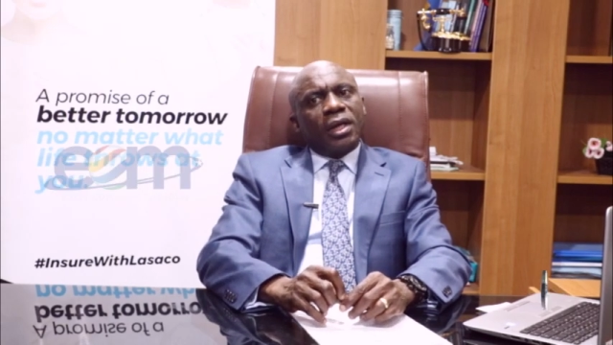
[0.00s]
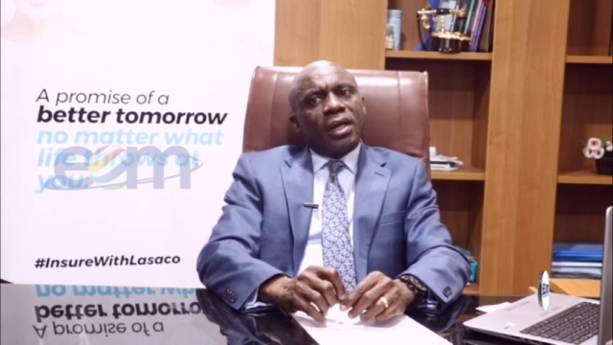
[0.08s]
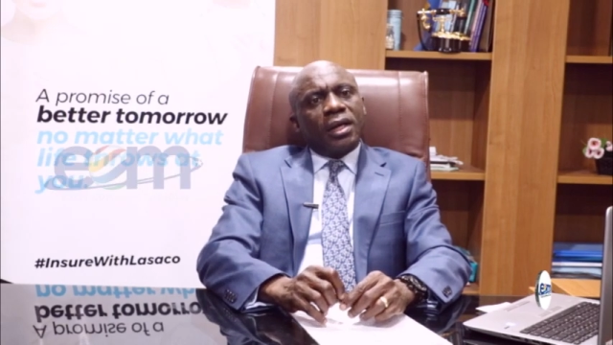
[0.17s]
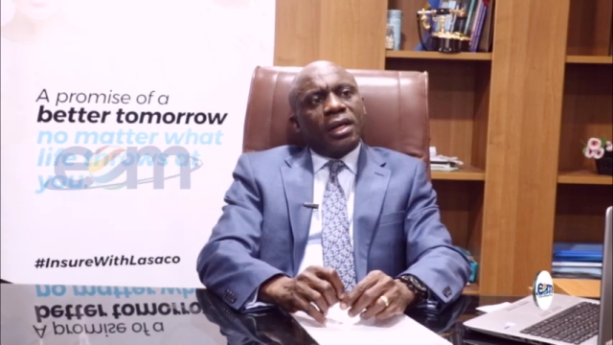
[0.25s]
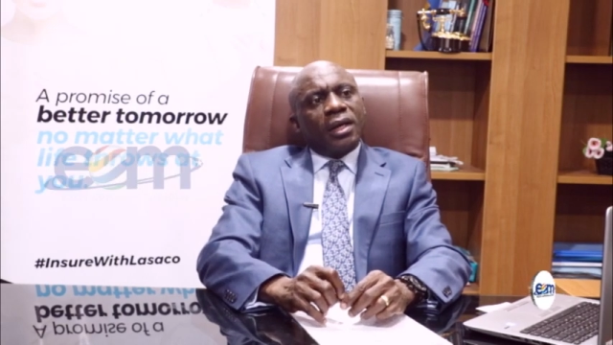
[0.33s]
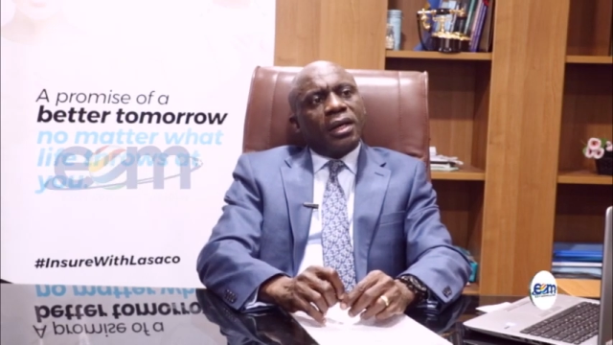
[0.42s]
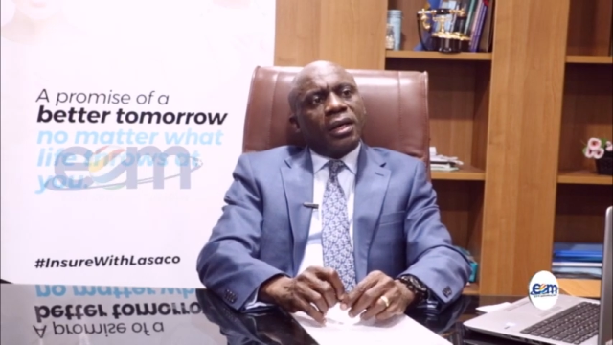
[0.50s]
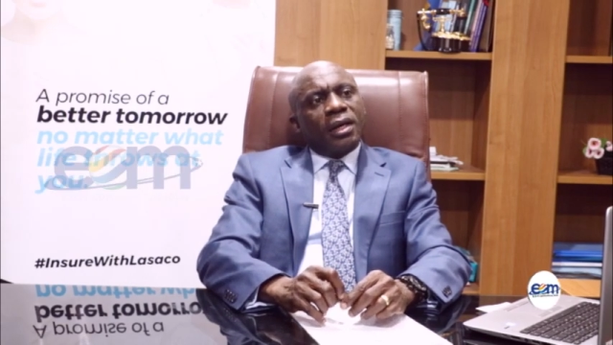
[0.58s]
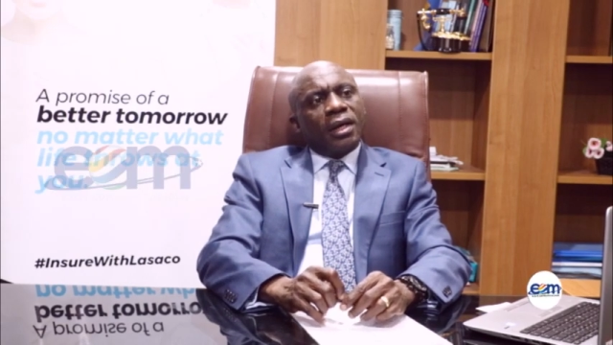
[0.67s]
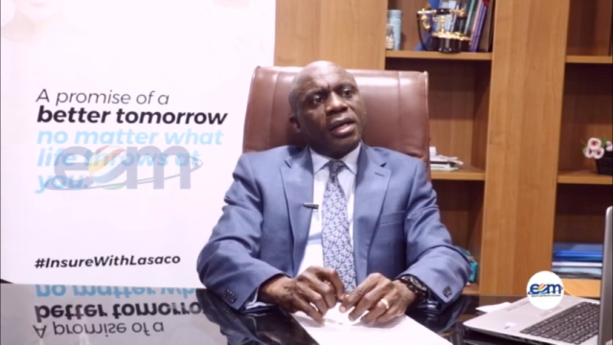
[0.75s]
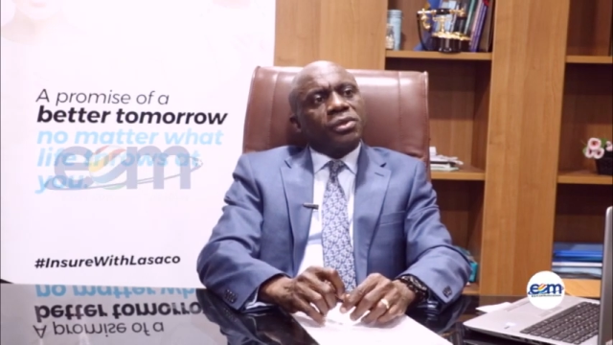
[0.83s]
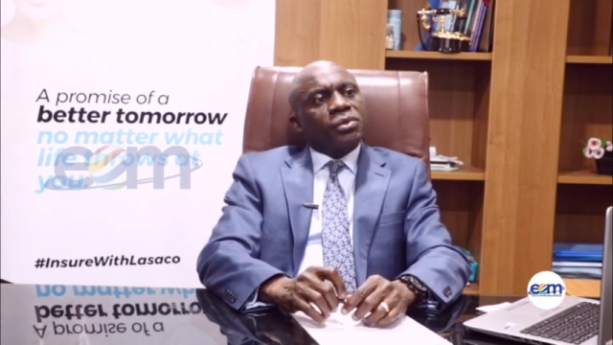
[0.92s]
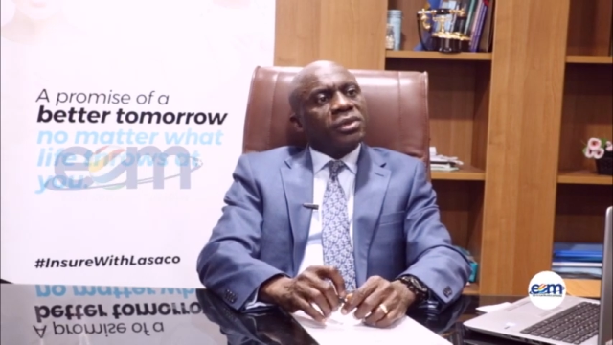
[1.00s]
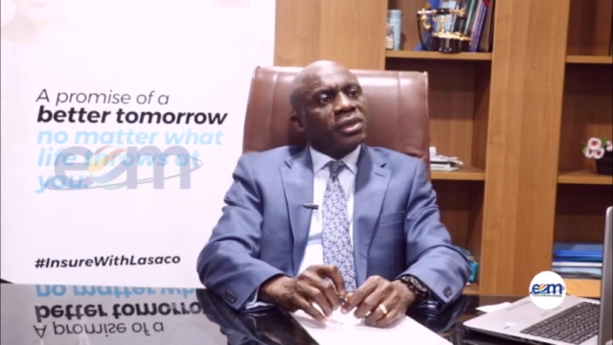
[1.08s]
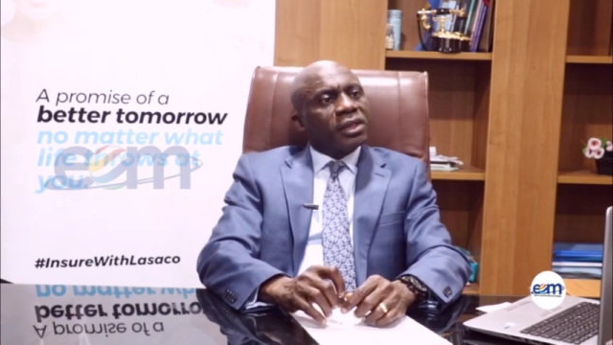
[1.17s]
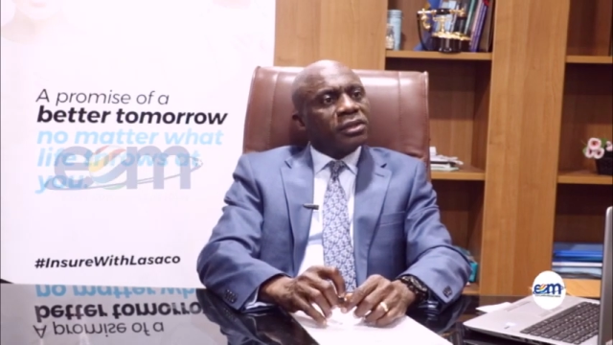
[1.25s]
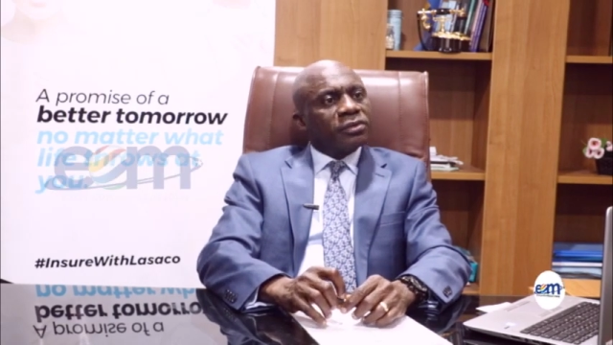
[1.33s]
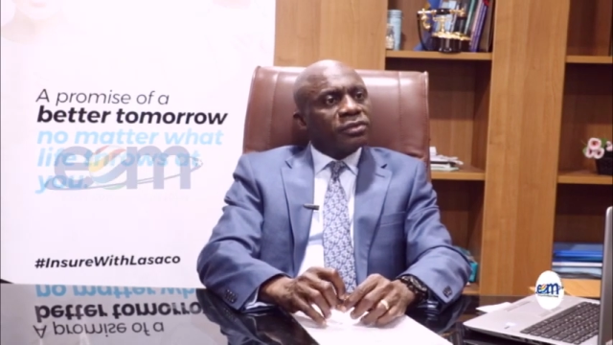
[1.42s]
are ISO
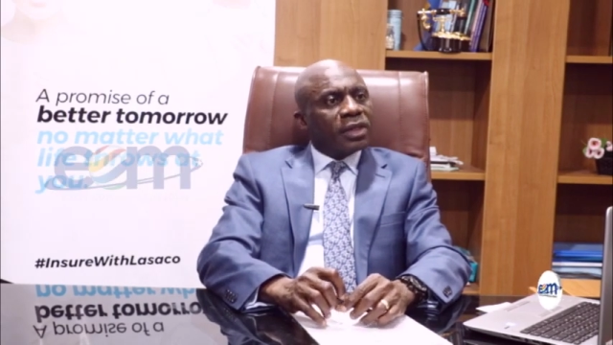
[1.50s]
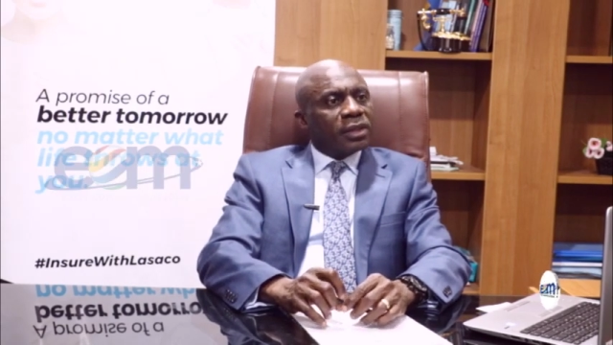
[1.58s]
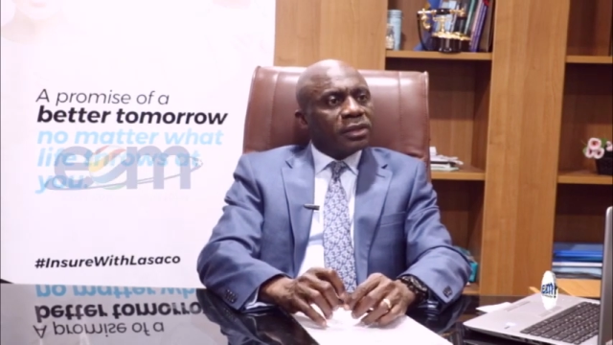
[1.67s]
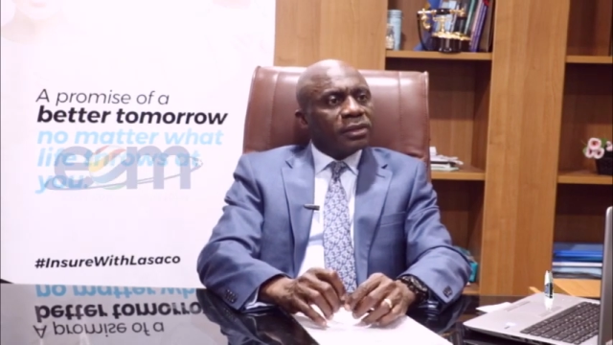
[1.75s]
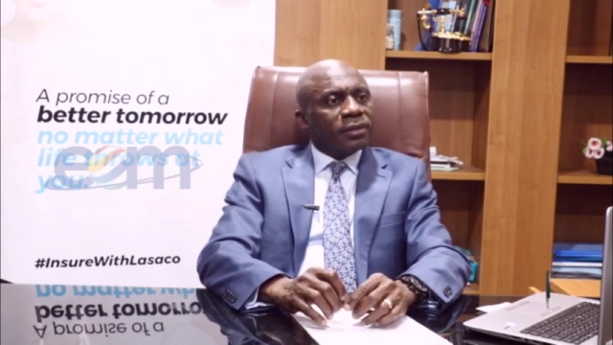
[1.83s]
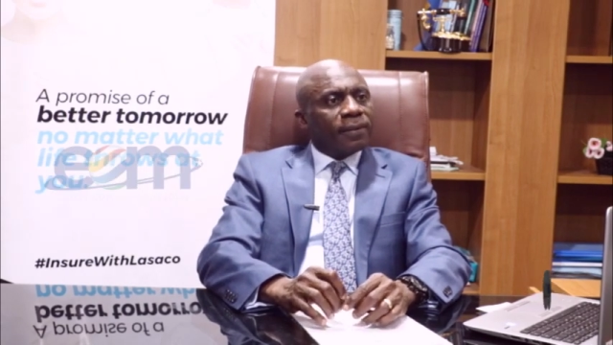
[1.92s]
certified